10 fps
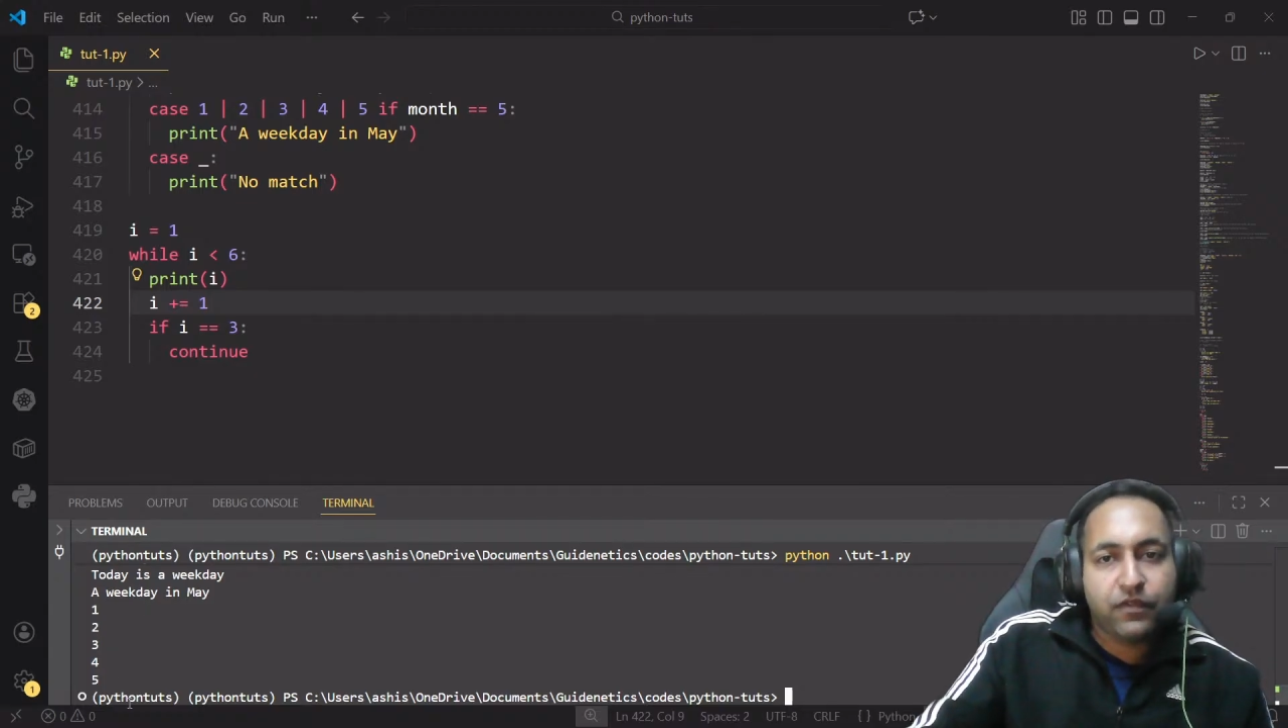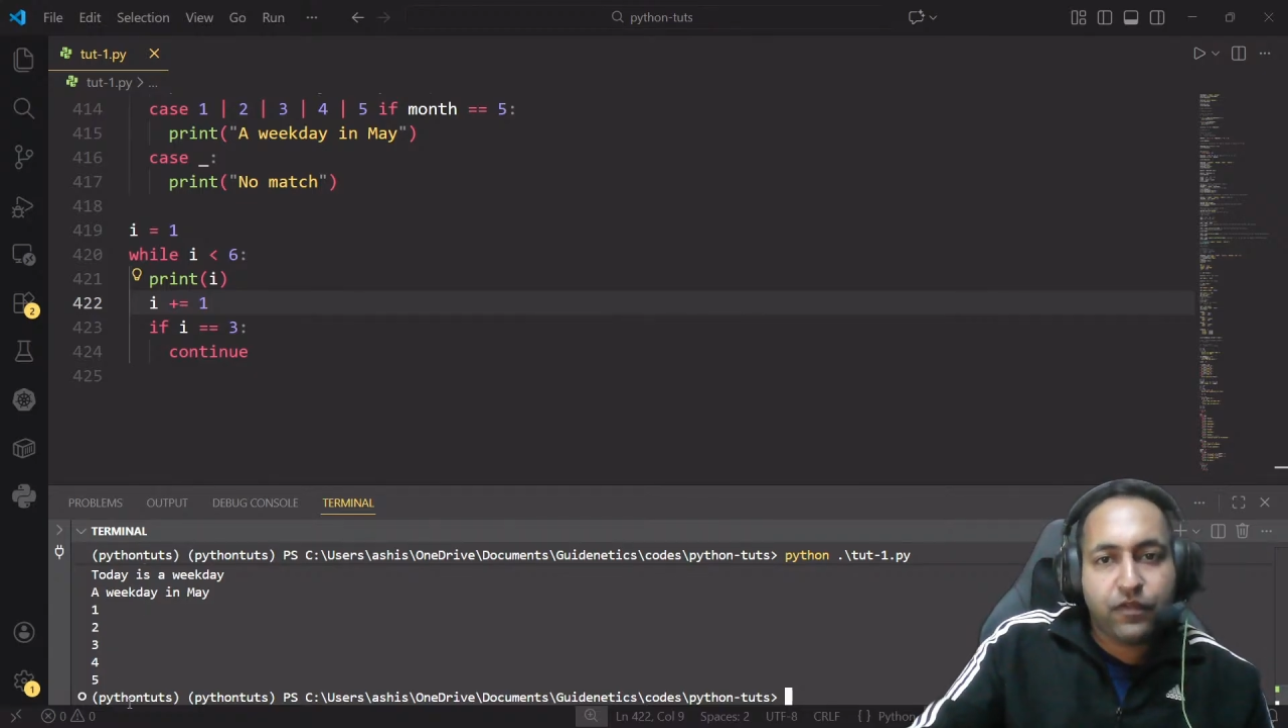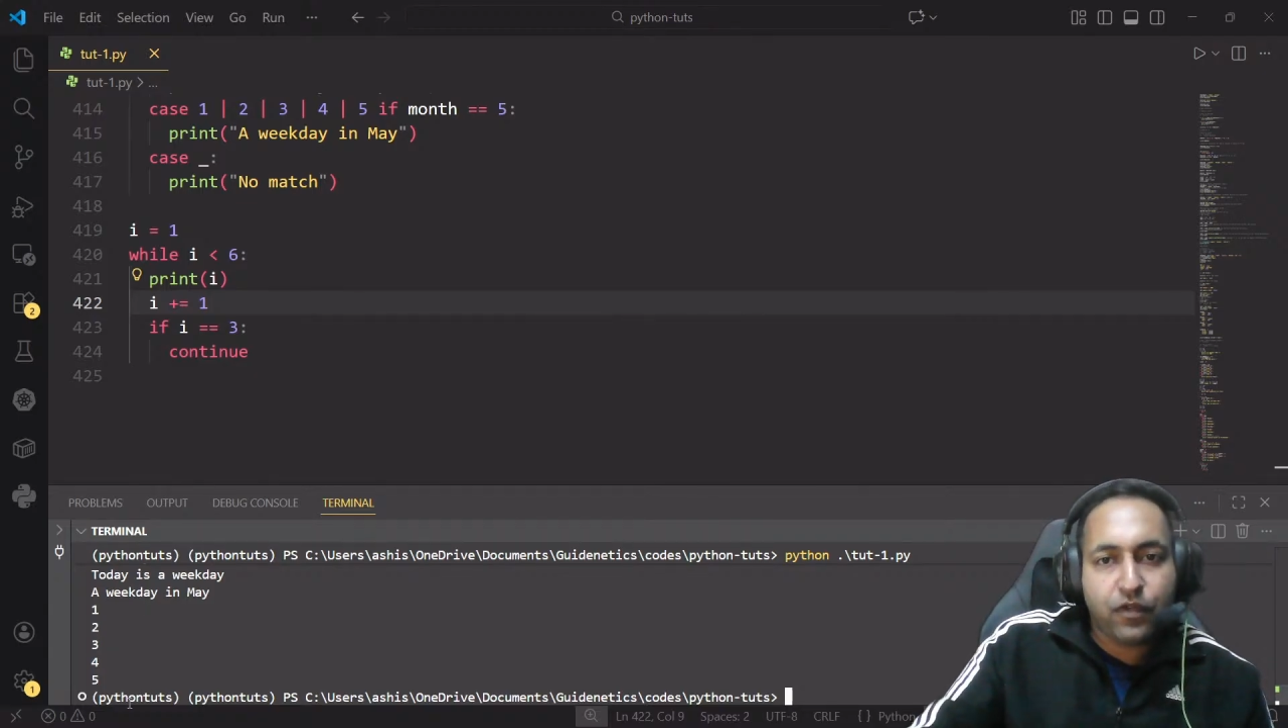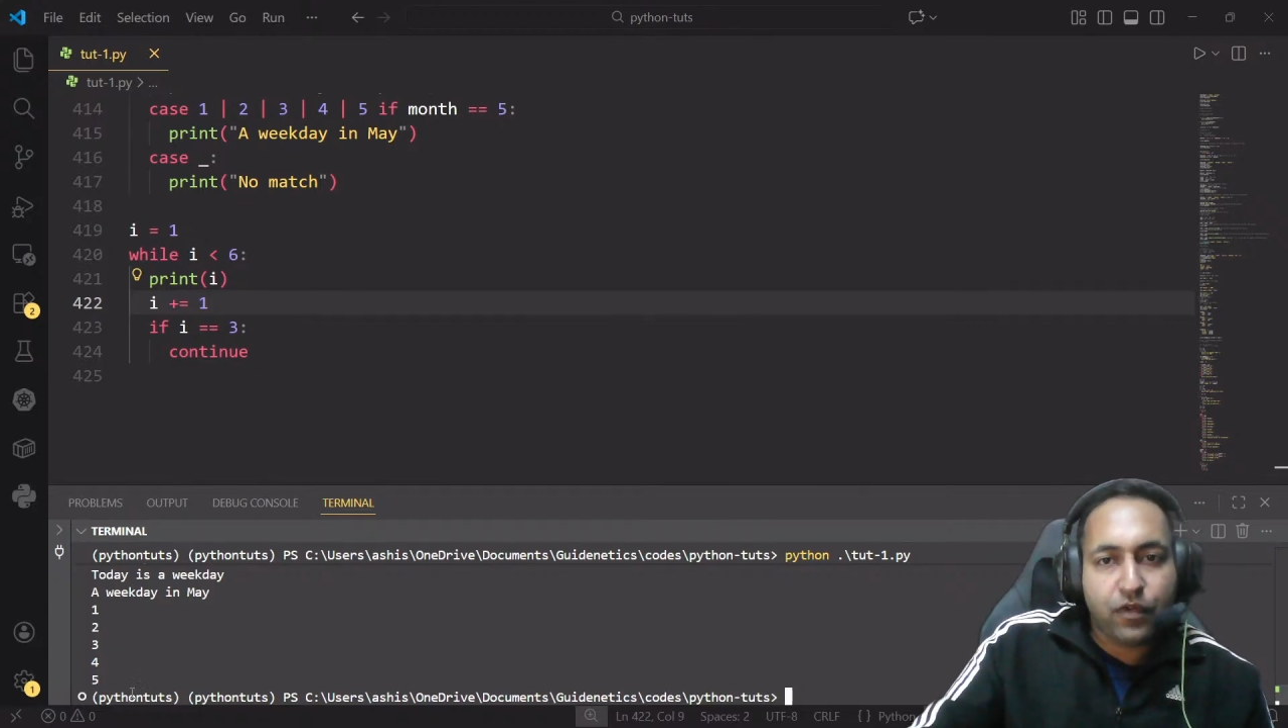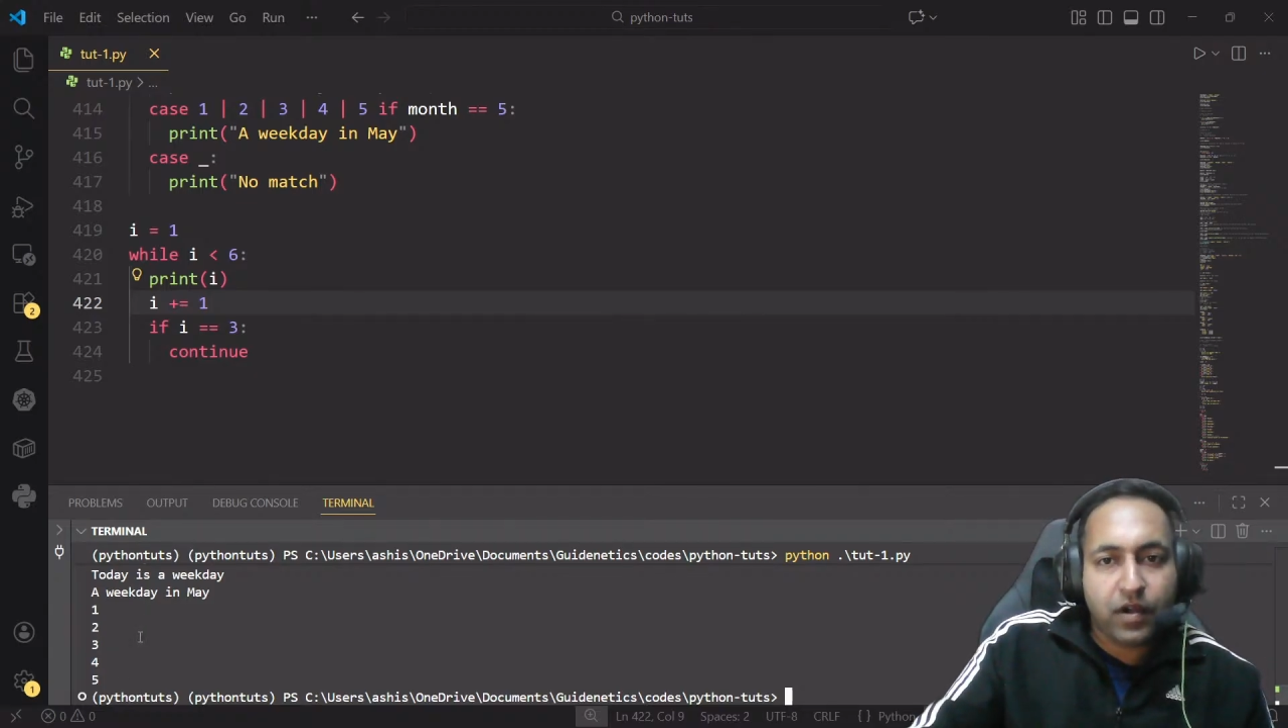
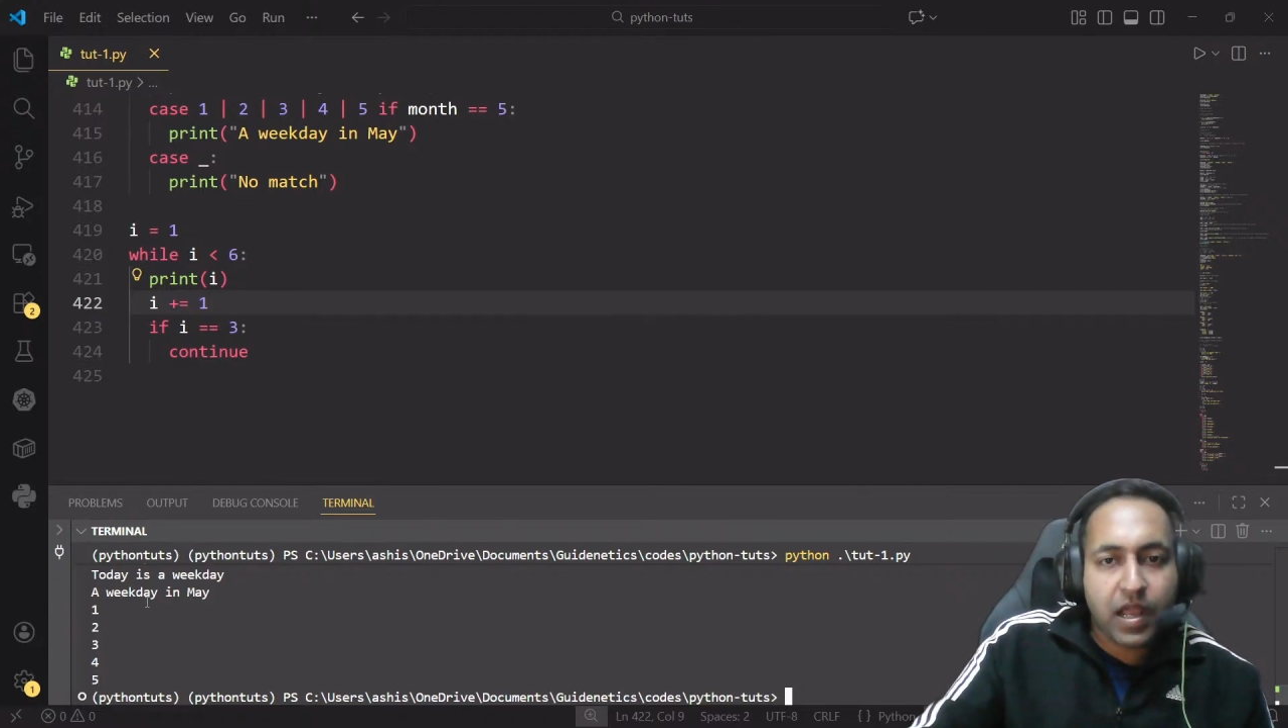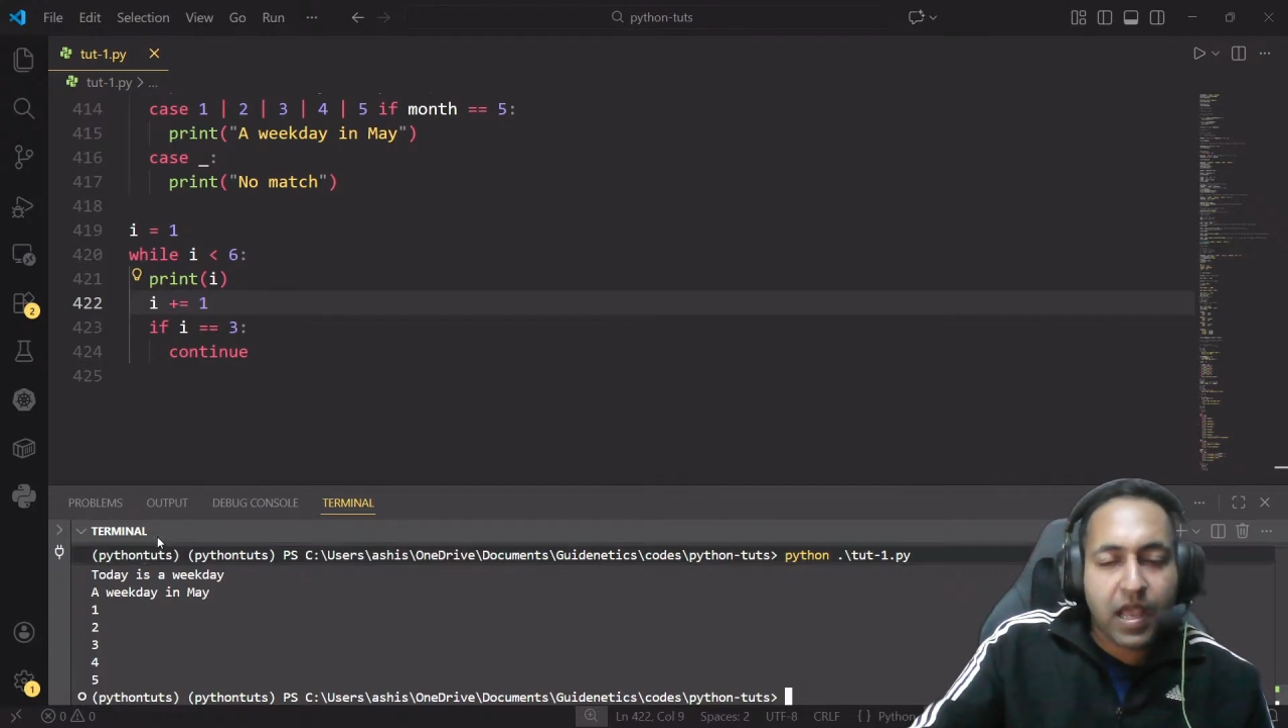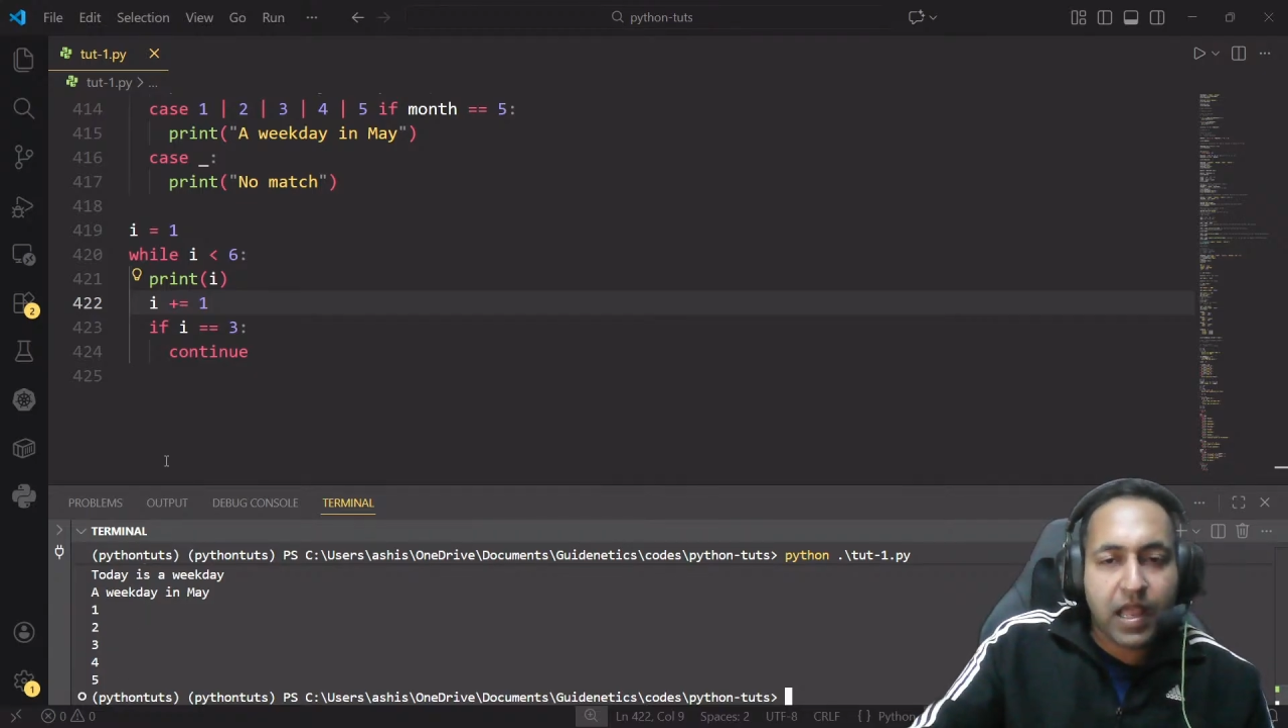4,